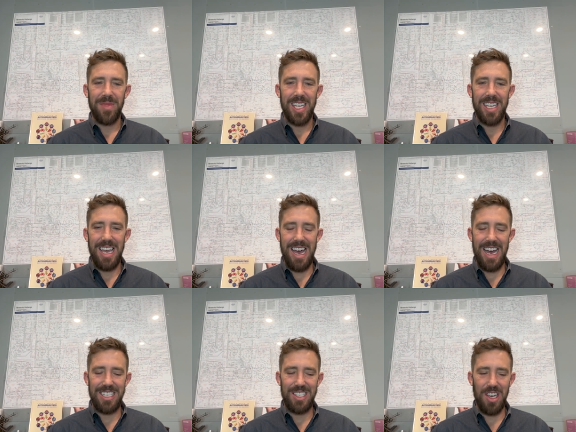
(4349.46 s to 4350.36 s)

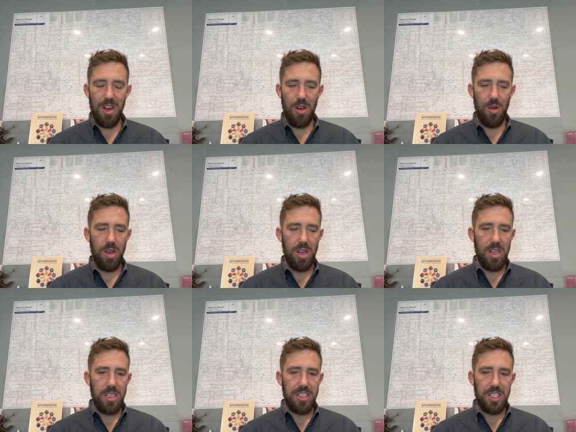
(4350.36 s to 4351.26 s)
yeah. So
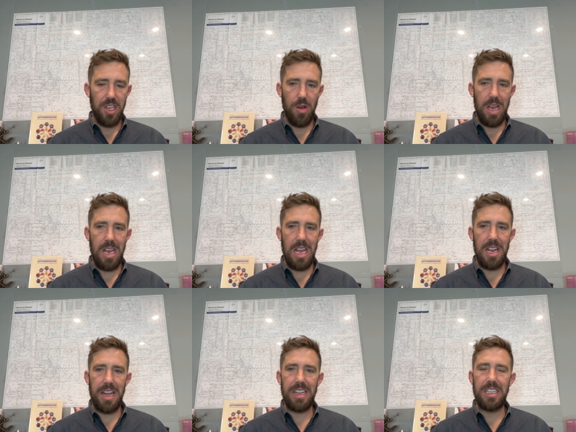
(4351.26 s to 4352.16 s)
so, and, and
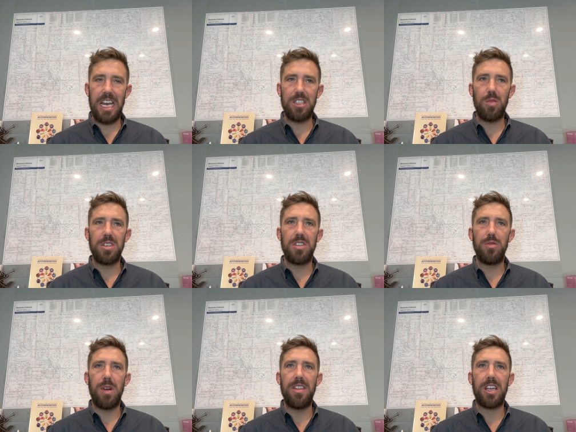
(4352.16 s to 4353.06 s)
that, that's one too,
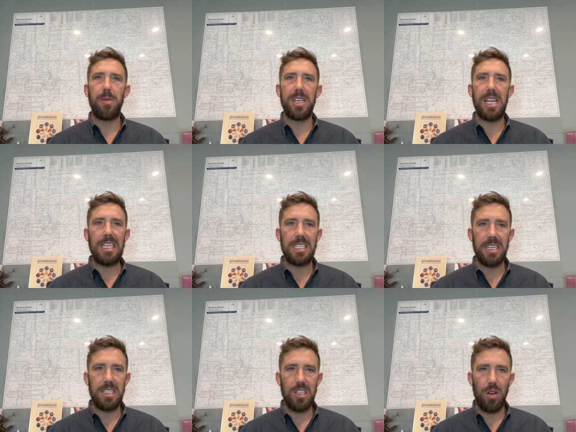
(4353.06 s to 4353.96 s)
Ryan, that could be
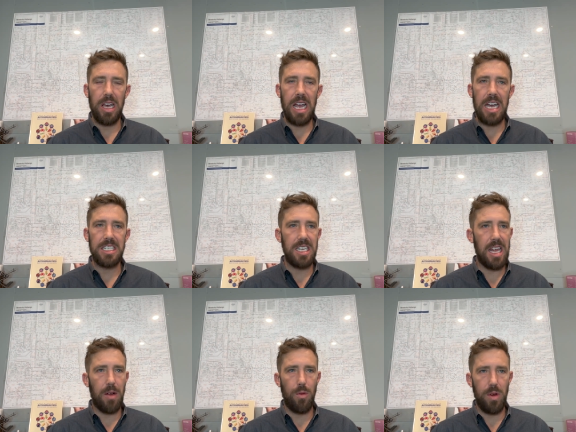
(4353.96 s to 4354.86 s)
tested. So, like, I see
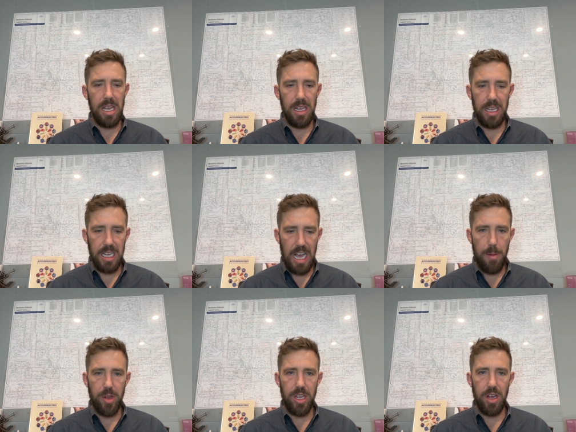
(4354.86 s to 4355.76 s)
that really
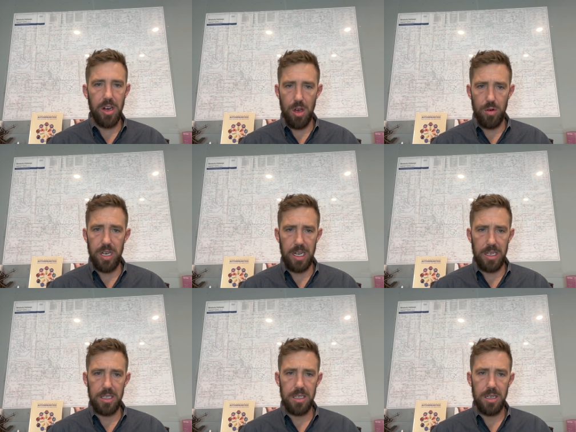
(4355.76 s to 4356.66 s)
commonly on an O
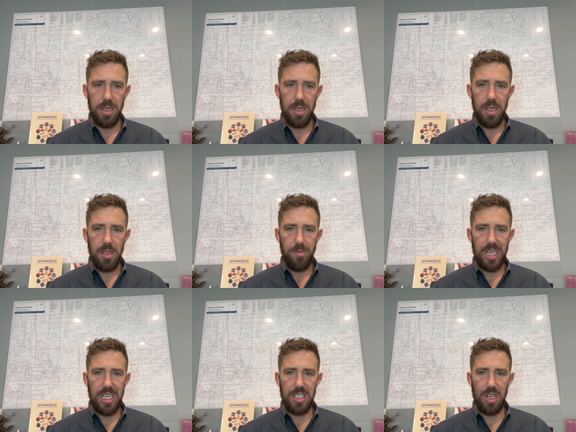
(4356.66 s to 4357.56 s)
test okay.
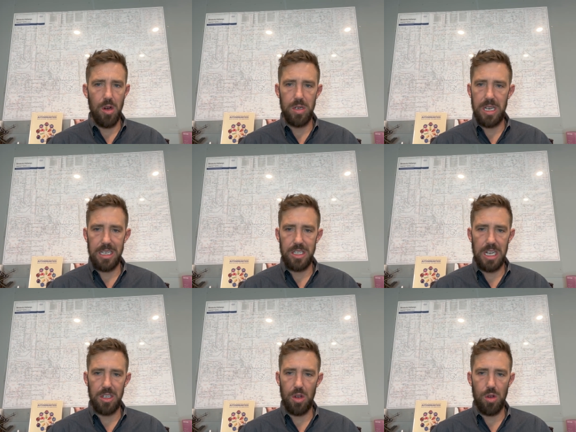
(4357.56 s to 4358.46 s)
because the O test
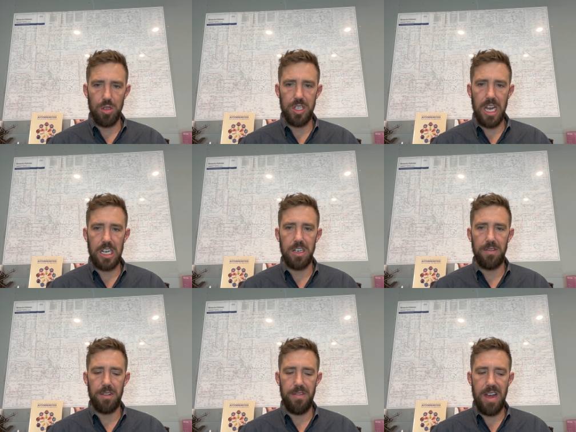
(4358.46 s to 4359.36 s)
has a whole section
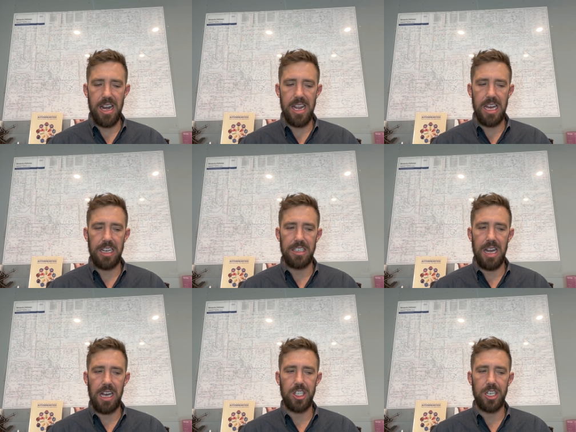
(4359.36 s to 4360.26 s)
for fatty acid
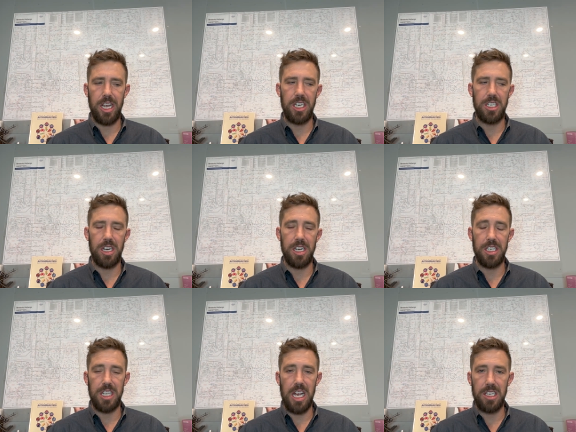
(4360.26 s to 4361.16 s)
oxidation. And it
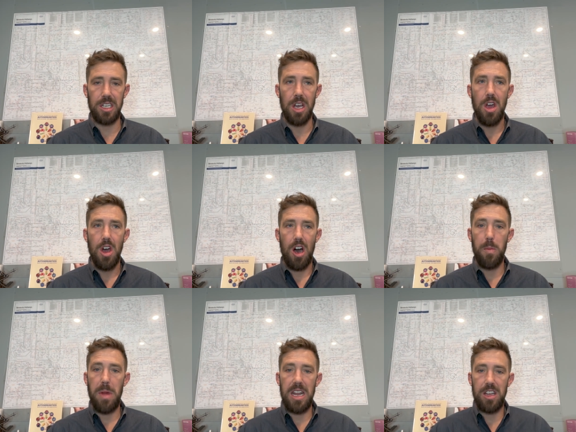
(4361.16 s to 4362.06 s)
says on
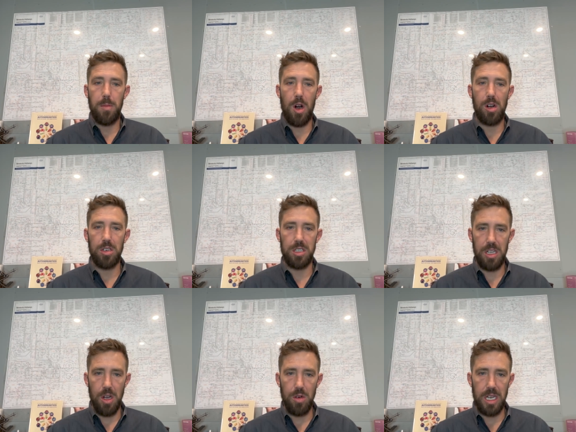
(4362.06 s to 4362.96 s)
many of the markers of
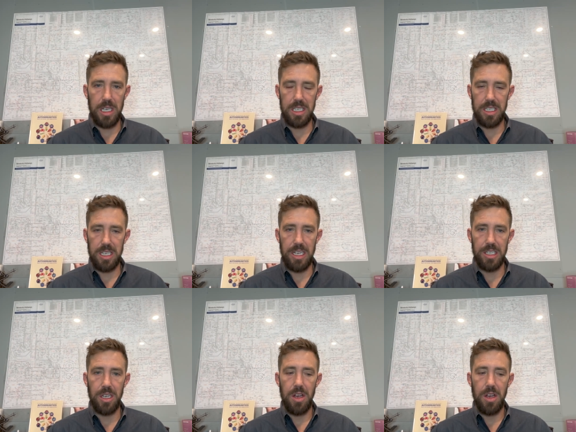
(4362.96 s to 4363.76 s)
the O test, it says,